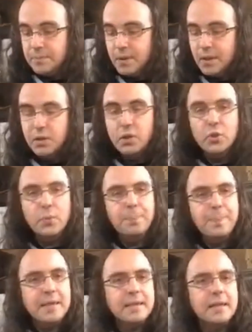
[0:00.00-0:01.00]
The new
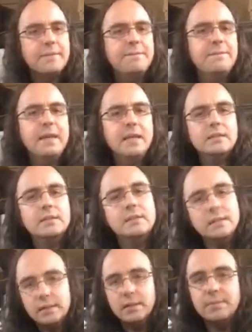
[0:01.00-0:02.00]
Mythic Feats
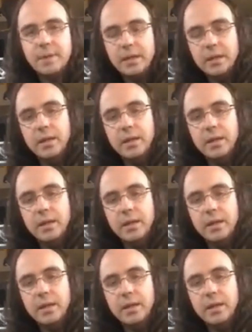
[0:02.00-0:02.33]
system in